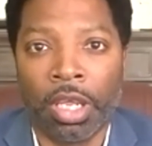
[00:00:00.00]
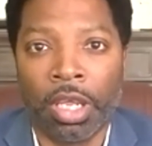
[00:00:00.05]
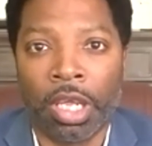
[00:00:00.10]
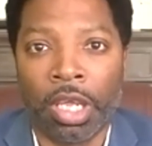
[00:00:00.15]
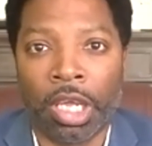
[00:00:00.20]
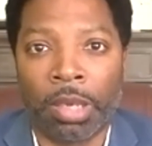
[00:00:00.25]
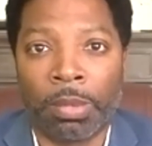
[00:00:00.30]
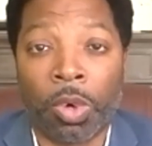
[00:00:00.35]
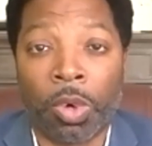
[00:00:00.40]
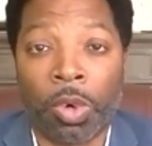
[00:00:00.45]

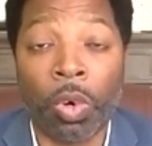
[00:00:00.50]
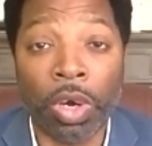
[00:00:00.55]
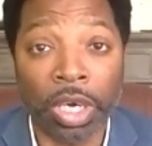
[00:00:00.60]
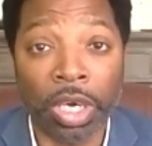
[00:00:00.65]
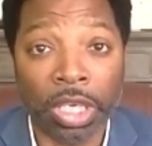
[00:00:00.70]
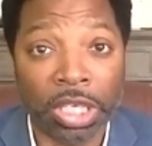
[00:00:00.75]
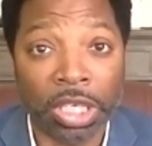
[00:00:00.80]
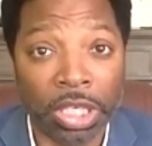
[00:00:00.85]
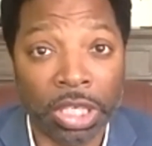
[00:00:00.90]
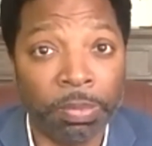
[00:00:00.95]
um, or
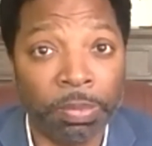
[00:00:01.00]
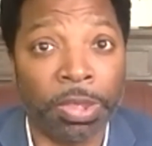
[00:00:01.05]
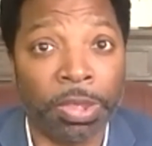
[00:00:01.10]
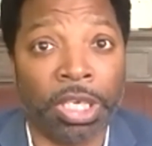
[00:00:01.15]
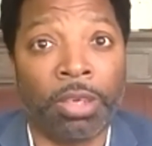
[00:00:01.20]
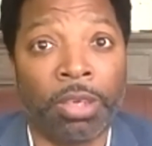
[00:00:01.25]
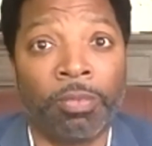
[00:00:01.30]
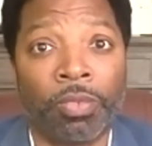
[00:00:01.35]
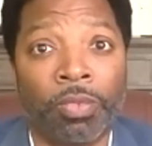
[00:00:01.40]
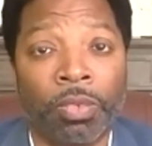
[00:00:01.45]
it could
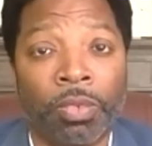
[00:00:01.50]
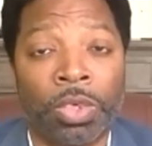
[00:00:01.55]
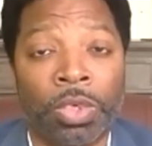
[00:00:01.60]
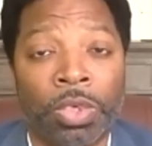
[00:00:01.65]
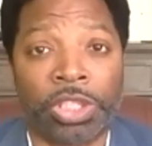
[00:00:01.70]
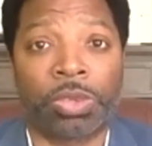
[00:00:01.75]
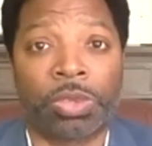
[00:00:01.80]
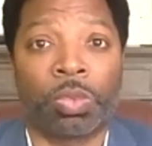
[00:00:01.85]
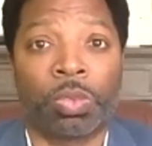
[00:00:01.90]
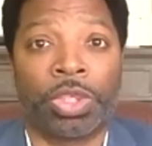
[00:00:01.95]
be
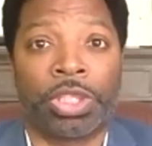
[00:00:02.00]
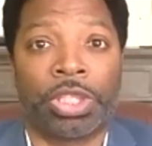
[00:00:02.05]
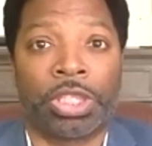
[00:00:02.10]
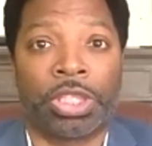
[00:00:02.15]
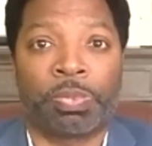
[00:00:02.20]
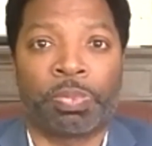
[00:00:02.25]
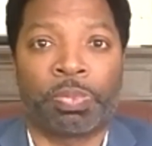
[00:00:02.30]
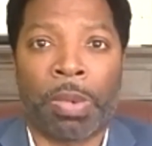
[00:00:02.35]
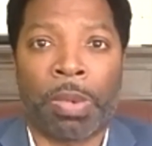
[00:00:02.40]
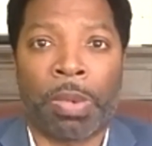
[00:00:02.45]
which which is
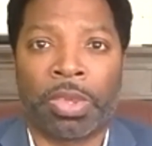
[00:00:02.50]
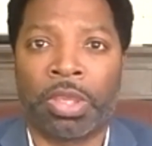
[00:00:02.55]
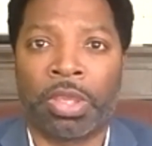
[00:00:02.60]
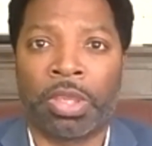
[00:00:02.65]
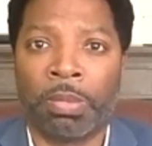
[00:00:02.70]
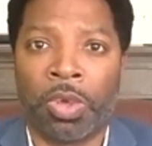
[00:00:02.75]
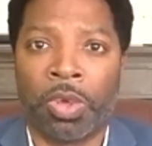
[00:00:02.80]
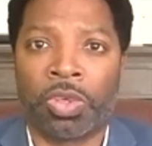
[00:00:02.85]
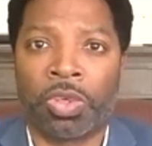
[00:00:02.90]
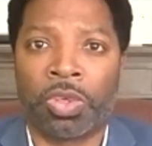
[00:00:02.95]
probably the
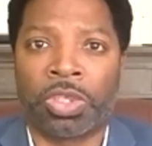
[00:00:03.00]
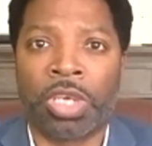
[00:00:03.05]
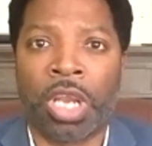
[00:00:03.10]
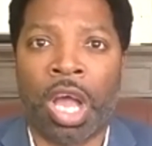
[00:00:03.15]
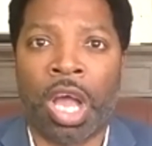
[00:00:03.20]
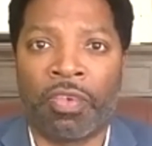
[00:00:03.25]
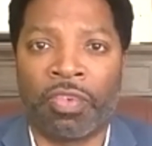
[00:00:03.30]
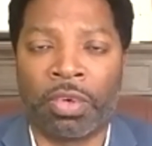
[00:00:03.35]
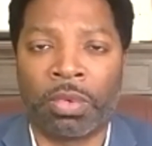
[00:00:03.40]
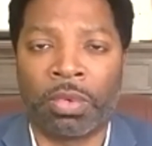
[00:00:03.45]
most
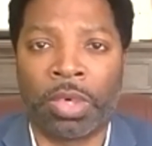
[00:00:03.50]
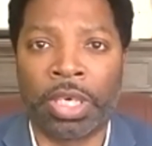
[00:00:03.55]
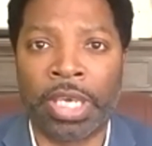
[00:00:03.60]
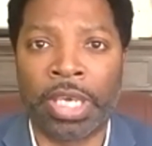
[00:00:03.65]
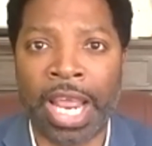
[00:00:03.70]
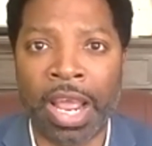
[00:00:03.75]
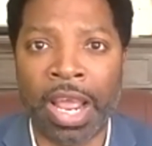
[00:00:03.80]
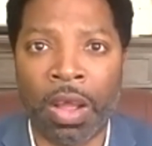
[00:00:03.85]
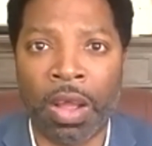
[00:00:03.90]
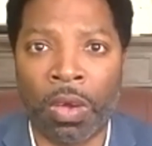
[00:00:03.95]
novel one
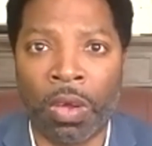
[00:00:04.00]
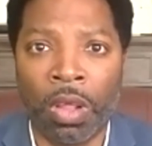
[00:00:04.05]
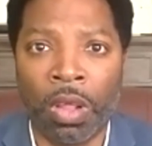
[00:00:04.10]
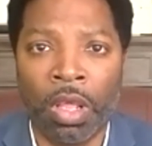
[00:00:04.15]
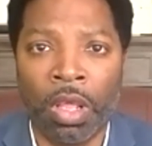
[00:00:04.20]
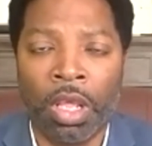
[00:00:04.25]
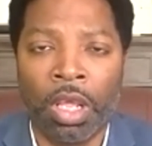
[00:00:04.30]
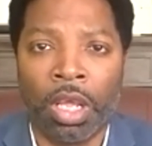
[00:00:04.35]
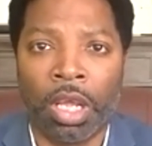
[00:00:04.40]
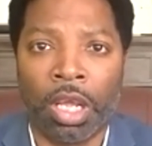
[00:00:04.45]
now
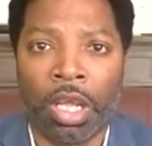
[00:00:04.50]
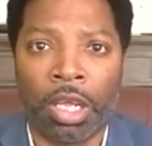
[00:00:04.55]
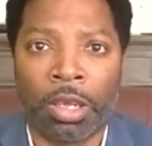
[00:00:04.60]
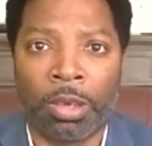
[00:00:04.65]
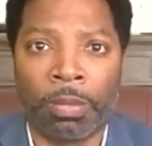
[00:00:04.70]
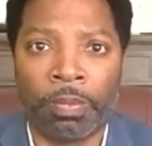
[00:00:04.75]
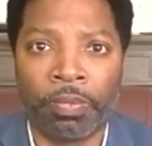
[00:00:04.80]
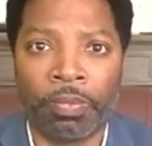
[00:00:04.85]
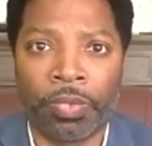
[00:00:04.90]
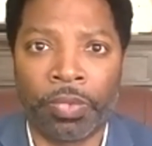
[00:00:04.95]

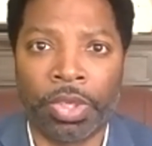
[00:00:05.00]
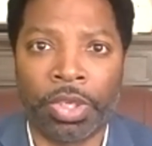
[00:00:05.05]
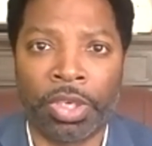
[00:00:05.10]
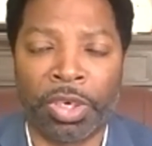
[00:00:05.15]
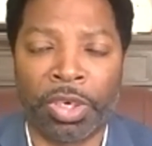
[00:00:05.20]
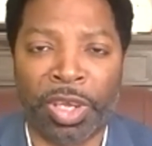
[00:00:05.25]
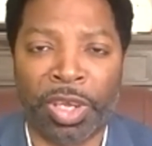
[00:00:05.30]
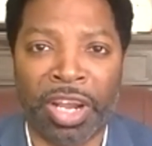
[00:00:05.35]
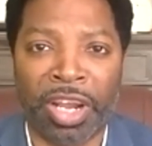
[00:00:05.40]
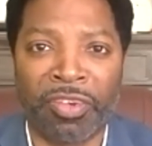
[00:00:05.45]
um, you
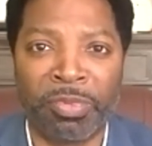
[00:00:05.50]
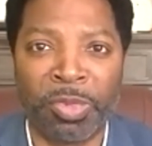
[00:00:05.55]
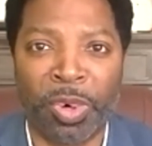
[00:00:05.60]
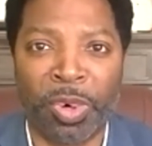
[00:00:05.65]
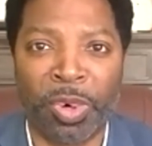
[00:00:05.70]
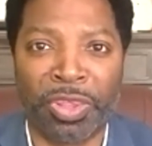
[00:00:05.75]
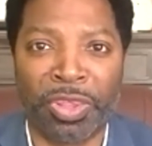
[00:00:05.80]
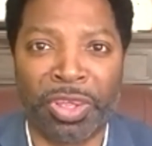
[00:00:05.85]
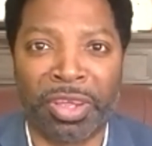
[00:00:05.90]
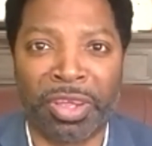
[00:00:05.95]
know, kind of
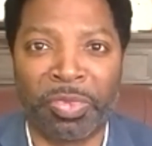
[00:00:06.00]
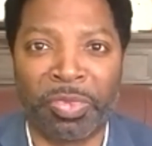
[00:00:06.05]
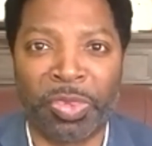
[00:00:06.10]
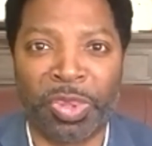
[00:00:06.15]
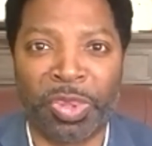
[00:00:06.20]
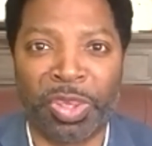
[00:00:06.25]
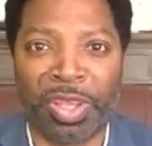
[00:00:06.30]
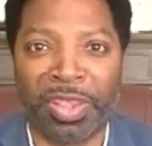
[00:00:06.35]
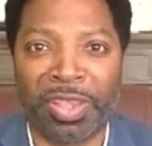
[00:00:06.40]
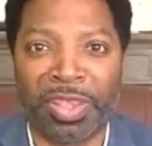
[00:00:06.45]
more the,
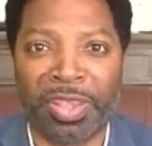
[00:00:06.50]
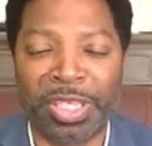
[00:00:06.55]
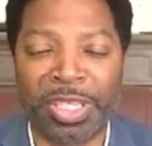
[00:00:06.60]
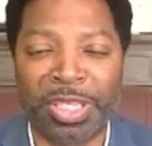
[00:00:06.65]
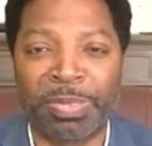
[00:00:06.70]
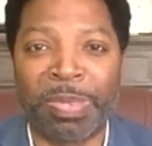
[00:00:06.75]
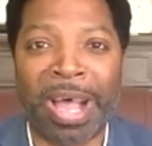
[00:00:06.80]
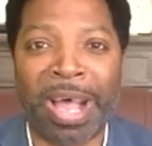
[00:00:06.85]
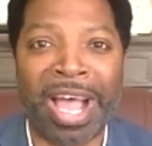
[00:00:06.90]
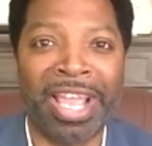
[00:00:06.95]
the, the
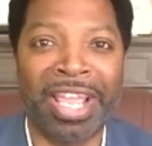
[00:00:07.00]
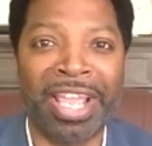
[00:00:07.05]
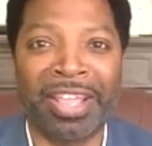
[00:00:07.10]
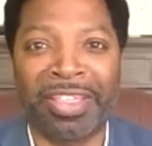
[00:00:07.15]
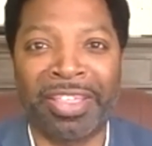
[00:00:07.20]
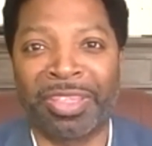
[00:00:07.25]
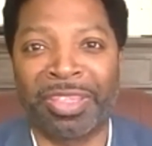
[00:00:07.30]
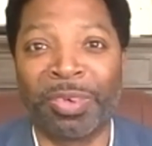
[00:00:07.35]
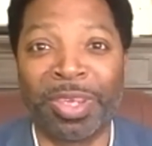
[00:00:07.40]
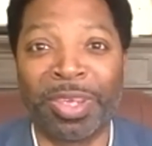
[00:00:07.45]
spy
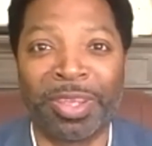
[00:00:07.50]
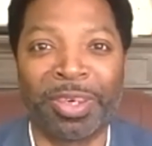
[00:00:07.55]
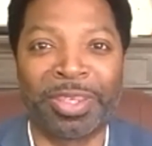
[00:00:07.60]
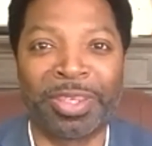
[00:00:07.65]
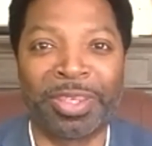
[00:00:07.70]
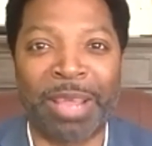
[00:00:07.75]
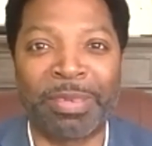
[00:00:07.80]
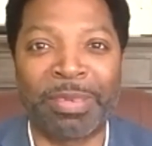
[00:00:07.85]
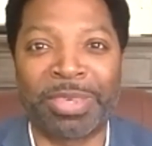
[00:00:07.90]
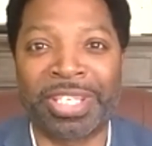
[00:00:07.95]
thriller
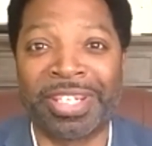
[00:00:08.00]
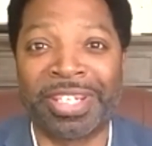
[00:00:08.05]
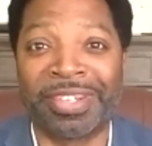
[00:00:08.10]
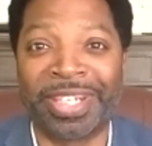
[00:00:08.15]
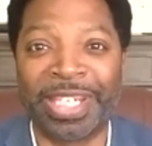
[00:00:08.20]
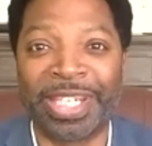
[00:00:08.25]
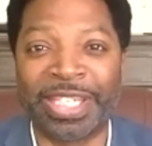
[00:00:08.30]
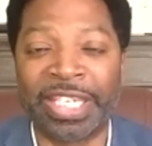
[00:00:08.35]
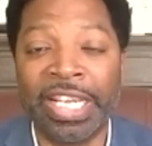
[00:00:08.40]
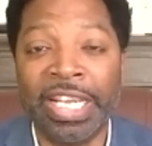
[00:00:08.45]
type
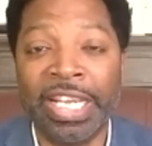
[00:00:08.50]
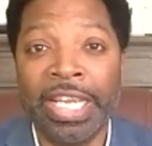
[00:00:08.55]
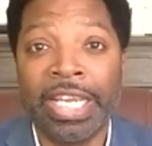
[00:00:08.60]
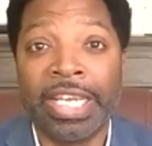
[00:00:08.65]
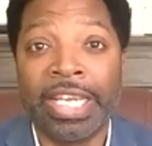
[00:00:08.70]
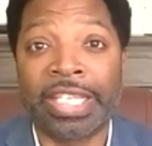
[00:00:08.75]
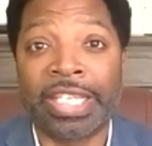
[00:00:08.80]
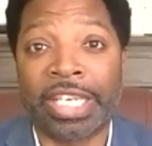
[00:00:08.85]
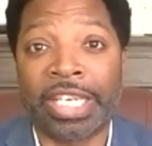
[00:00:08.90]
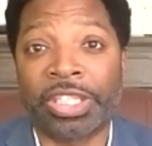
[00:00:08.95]
series
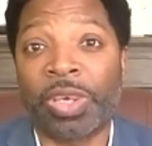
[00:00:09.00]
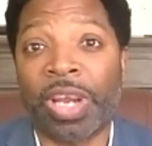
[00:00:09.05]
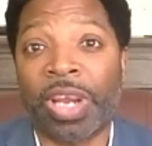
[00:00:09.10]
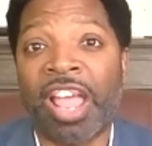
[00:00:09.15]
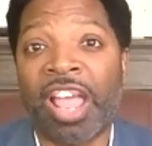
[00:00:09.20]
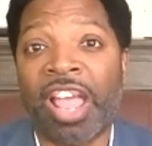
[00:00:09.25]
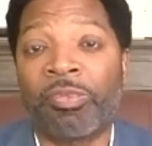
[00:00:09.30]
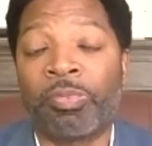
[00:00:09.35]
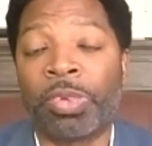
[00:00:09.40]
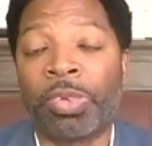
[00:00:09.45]
is that you
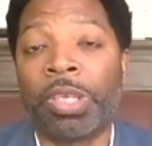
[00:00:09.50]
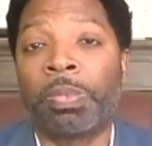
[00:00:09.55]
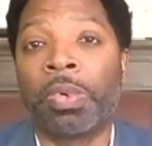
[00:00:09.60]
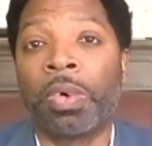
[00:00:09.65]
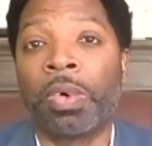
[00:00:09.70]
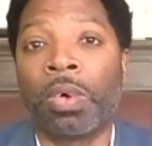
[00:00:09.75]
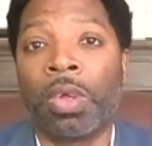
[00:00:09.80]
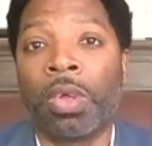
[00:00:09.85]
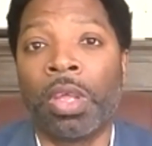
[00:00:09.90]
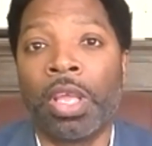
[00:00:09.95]
have
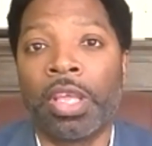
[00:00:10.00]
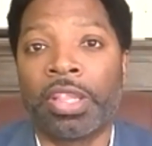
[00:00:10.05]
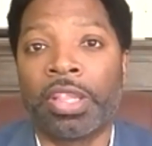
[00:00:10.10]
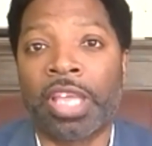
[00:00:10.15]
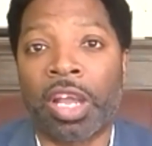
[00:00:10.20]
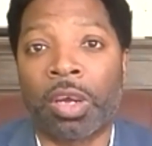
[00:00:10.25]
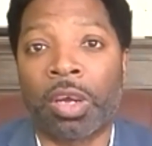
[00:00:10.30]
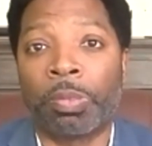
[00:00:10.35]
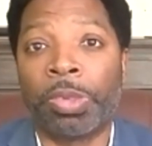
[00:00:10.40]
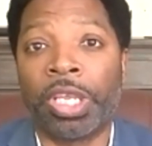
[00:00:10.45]
people
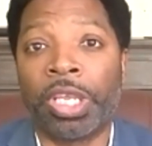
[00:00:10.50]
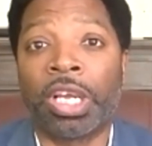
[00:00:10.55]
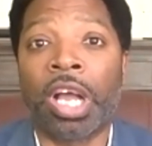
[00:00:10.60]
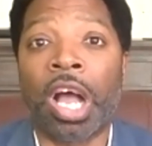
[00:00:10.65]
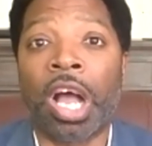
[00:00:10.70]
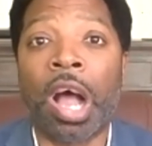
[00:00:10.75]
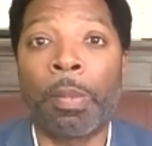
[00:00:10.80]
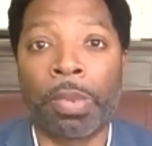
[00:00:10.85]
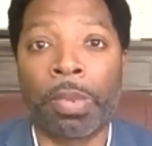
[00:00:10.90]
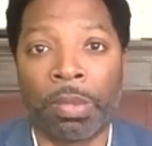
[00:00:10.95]
that are being
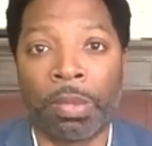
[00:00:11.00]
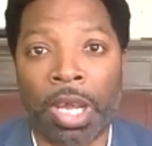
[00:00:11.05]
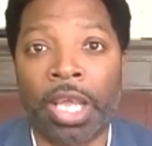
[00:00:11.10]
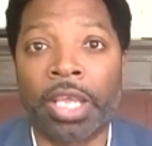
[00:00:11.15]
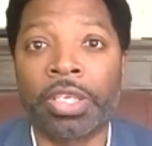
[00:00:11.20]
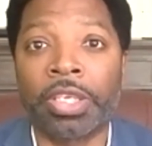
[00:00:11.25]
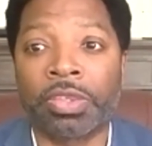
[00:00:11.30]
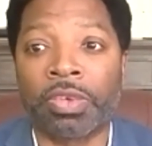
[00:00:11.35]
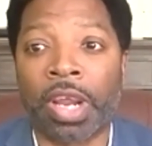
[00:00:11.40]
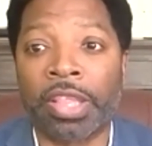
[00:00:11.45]

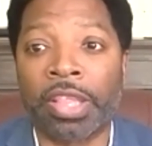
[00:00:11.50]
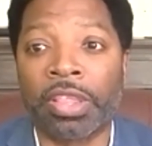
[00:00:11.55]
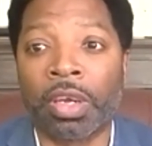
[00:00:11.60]
compromised, right?